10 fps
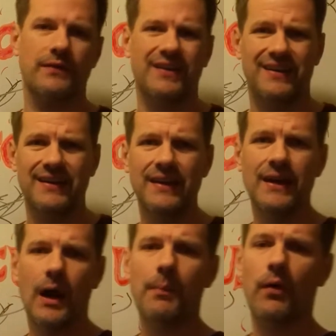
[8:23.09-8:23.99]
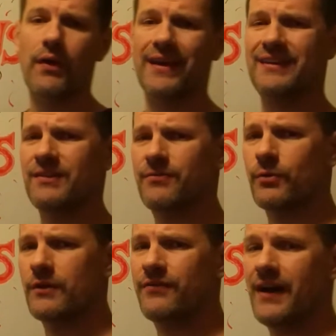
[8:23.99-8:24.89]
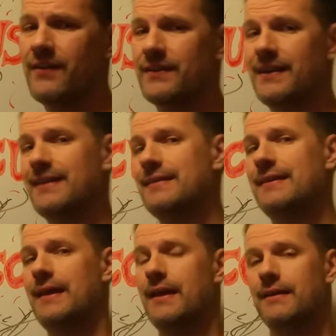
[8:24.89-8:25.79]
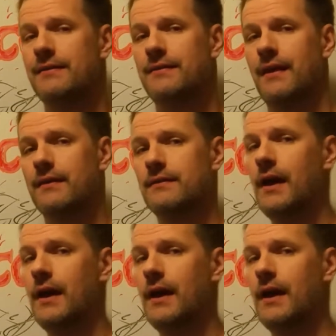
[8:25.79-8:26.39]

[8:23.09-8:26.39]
about 1945 and 1986.